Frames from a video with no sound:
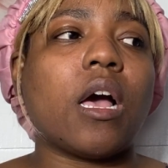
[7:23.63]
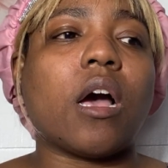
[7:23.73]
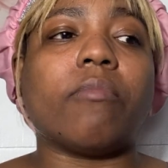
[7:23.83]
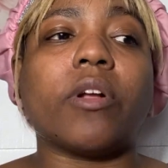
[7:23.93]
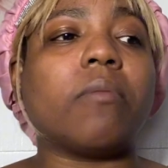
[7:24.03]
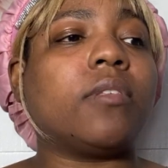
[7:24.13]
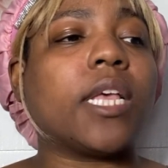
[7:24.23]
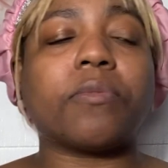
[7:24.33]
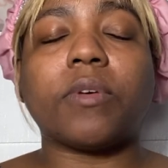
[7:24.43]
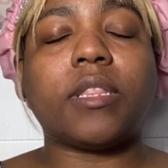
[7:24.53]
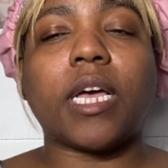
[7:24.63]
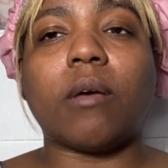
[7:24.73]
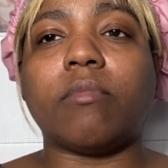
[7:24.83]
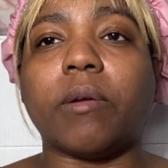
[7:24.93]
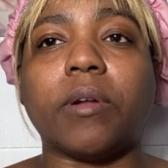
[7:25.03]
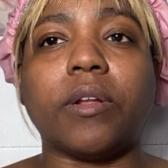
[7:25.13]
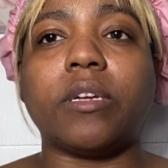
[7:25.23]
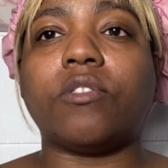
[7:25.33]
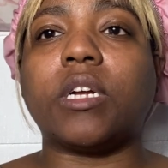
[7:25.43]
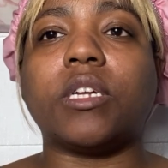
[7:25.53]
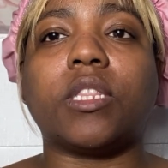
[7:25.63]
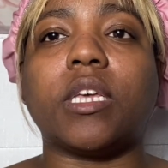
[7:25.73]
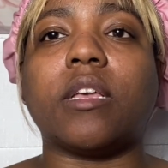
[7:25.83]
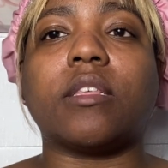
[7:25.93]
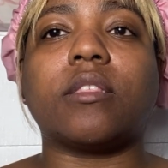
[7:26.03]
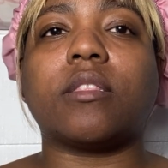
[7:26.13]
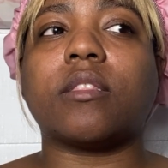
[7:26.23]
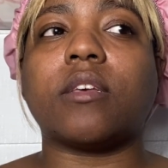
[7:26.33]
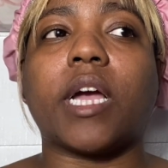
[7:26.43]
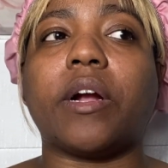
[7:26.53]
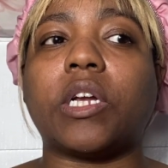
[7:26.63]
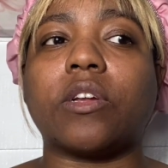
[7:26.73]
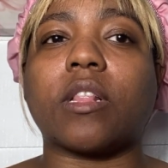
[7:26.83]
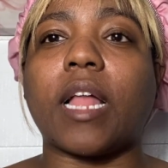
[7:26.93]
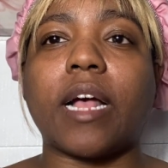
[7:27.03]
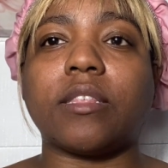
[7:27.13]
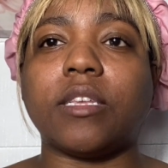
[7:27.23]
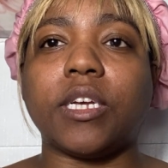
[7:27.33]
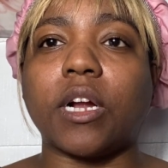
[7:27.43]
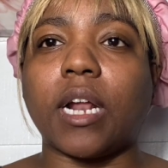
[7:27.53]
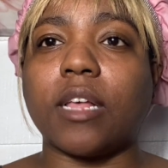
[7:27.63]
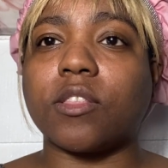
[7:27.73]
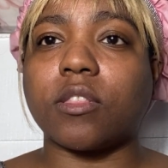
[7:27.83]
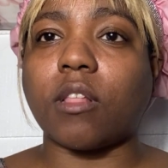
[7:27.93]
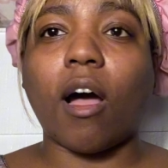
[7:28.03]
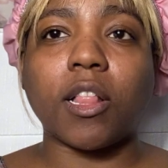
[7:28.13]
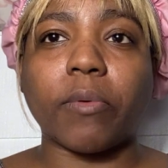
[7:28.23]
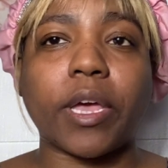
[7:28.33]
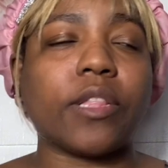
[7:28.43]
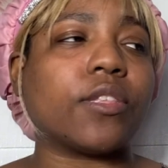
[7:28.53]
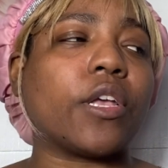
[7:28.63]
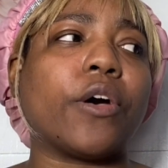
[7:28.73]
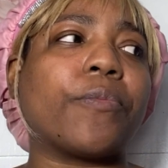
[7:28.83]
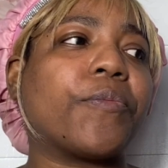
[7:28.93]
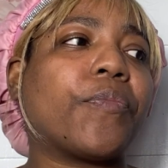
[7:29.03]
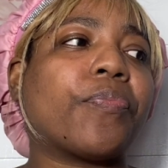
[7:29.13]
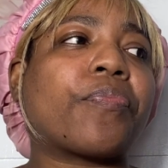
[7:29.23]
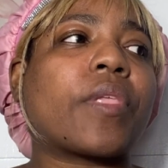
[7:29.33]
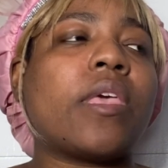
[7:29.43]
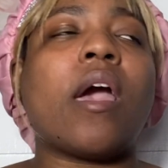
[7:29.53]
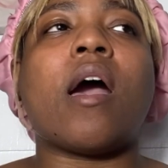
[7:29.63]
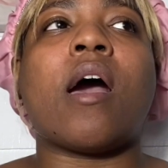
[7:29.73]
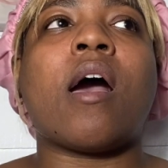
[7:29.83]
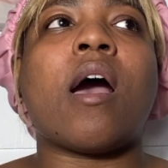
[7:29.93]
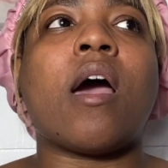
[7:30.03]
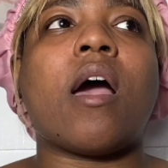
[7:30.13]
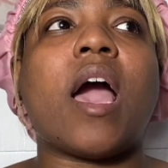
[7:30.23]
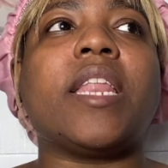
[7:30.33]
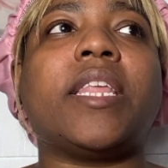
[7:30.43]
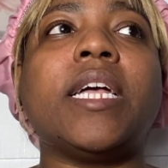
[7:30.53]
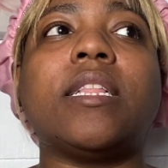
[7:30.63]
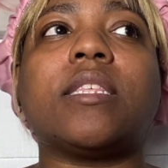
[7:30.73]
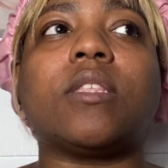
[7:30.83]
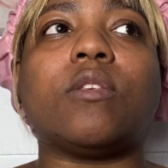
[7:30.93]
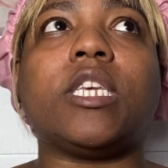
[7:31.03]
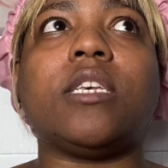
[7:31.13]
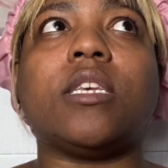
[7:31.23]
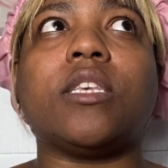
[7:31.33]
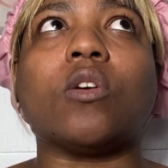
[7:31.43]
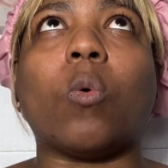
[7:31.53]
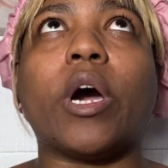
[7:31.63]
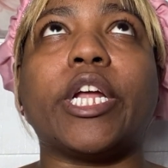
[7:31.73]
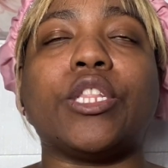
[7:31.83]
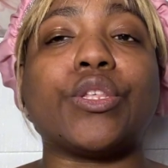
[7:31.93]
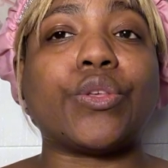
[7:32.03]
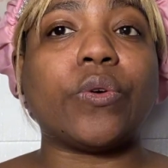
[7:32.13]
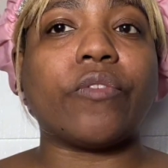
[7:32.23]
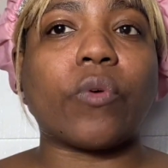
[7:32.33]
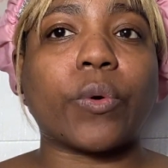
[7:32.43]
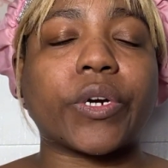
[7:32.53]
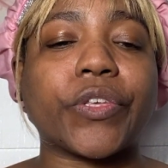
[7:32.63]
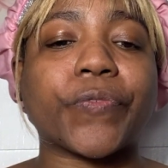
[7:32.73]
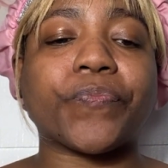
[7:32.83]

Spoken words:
They're obsessed with them. They were literally Stranger Things characters last Halloween. So yeah, I did see season 1 and 2, of course,